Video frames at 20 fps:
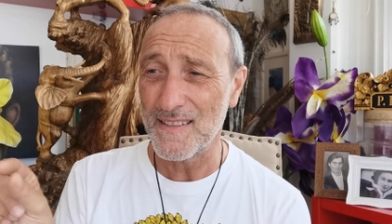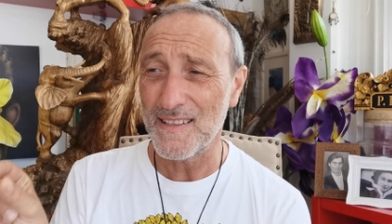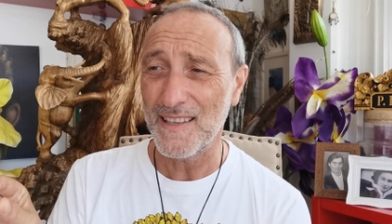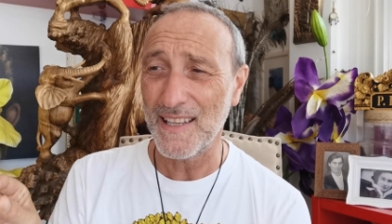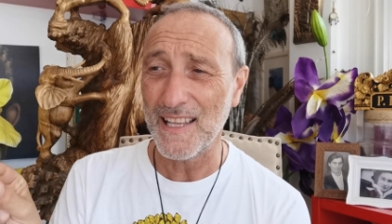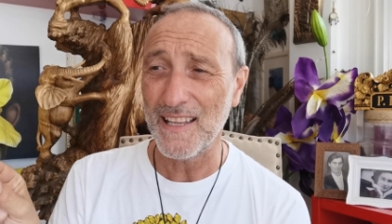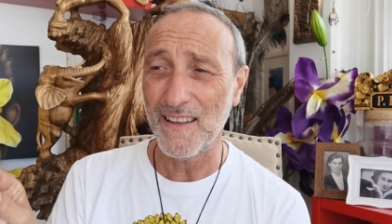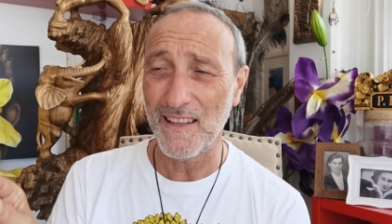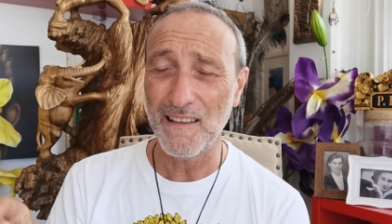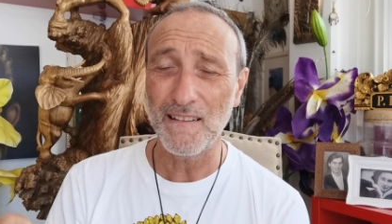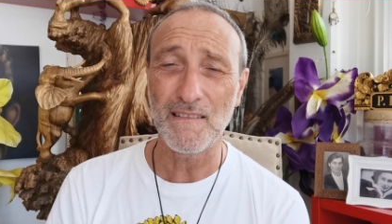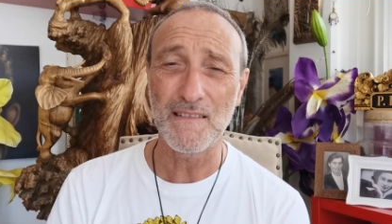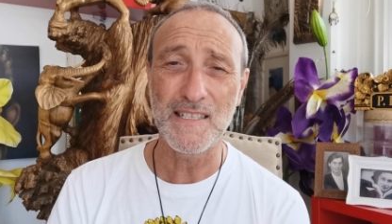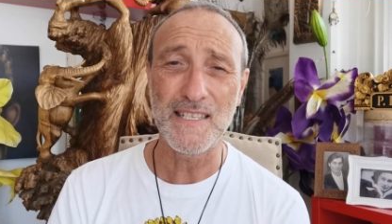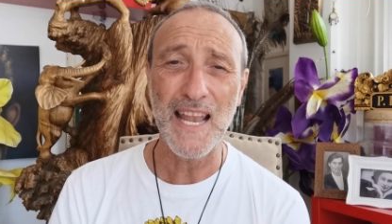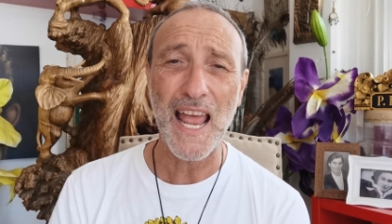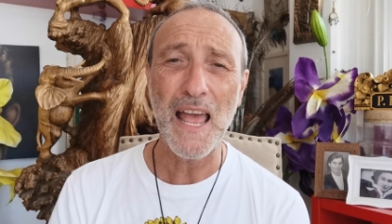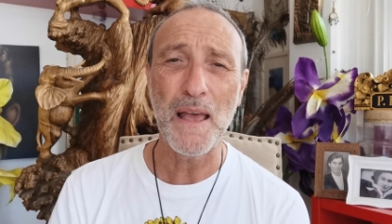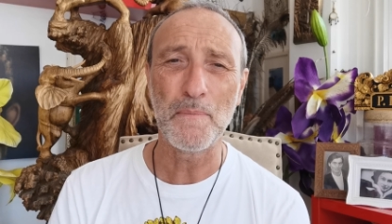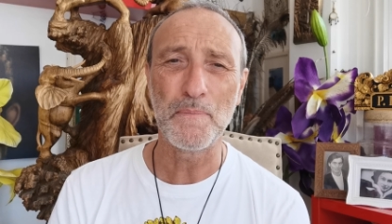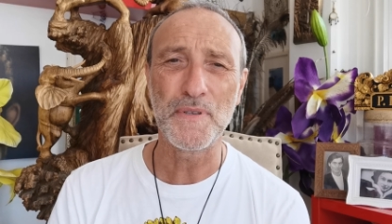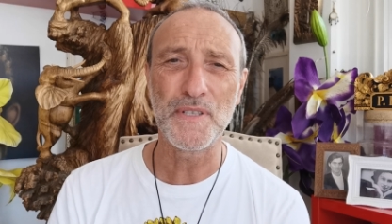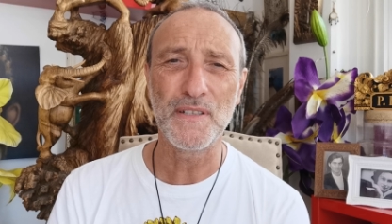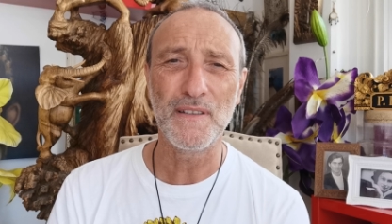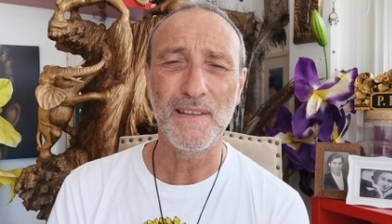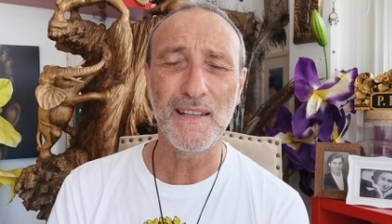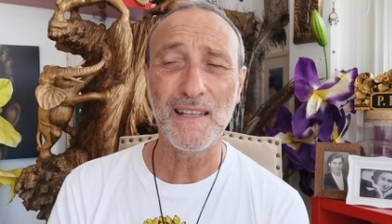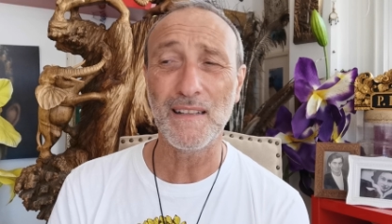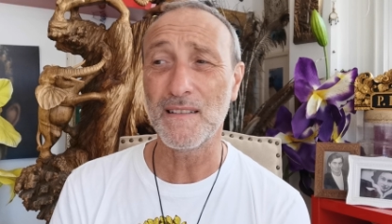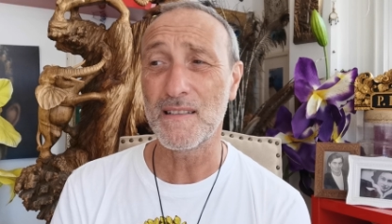little
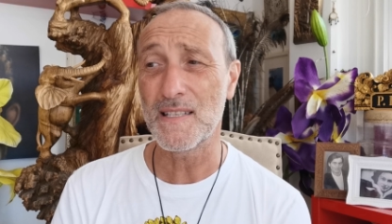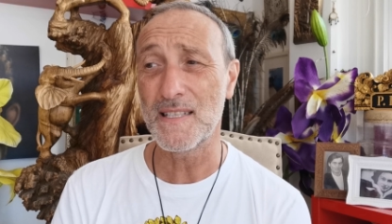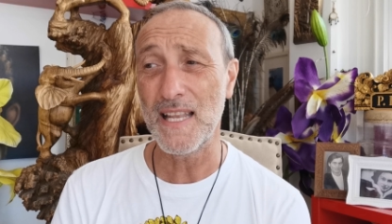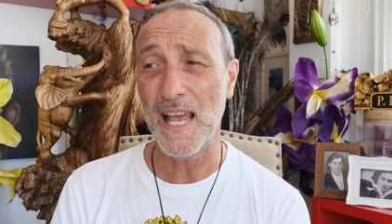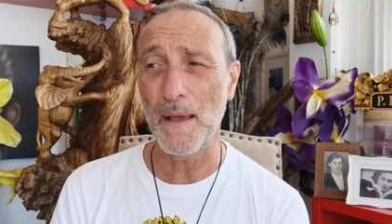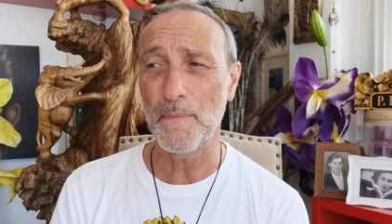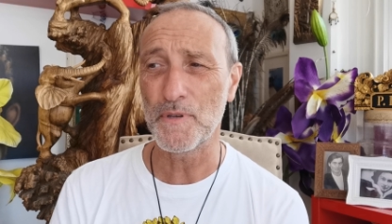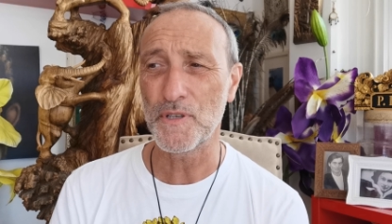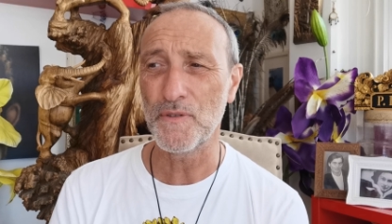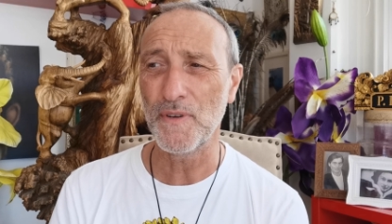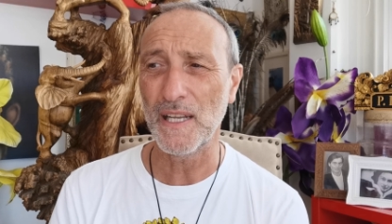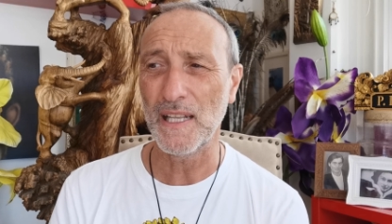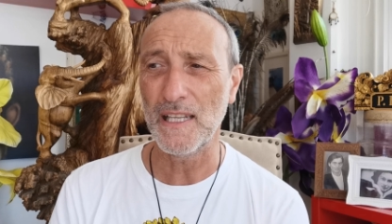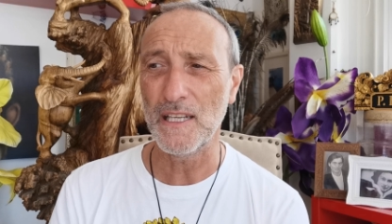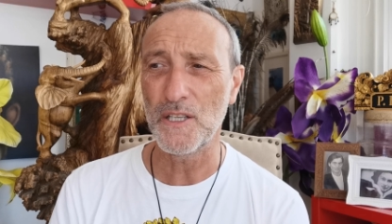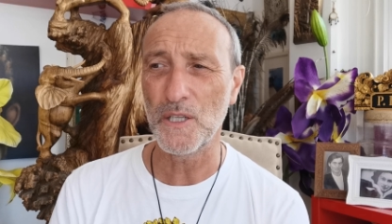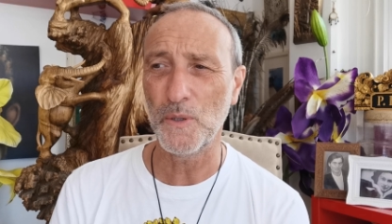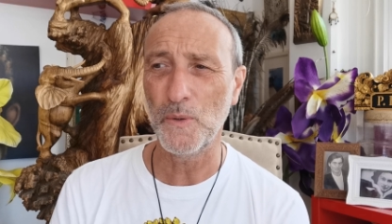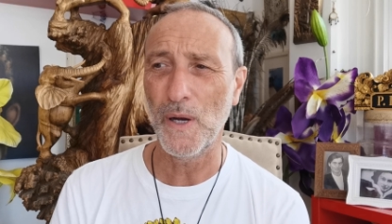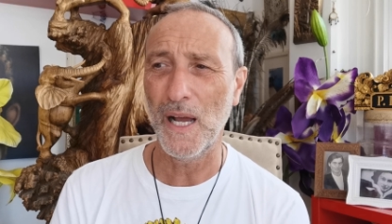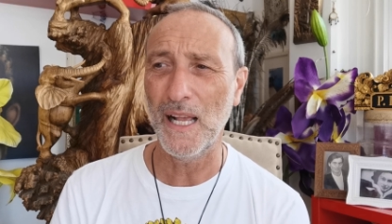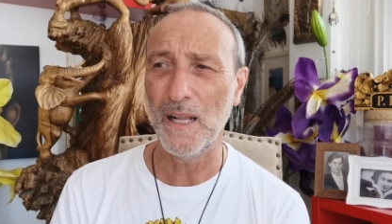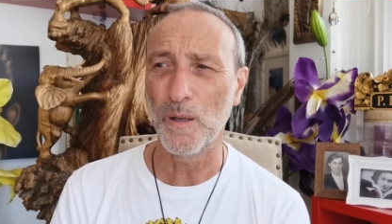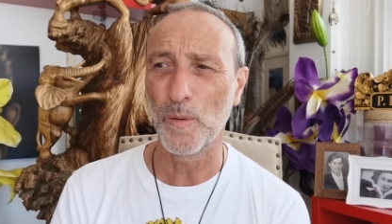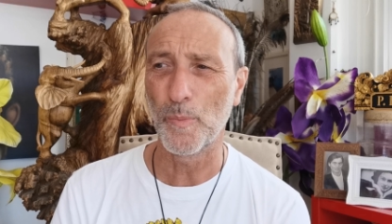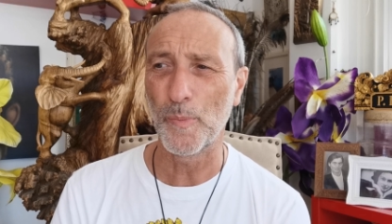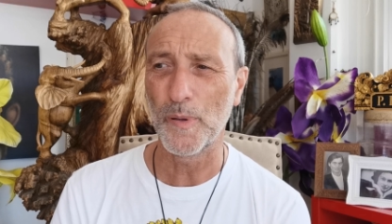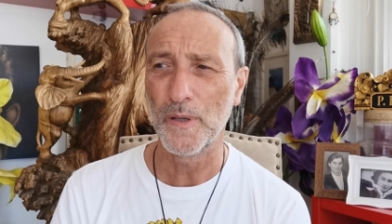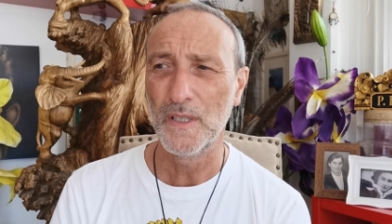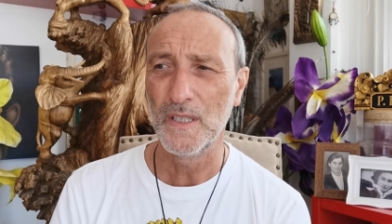steps. Little steps really do
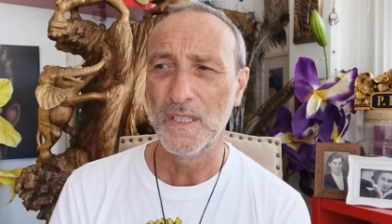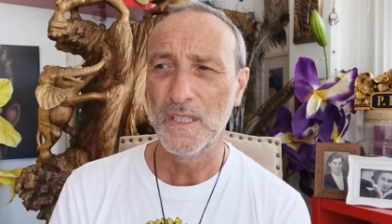help,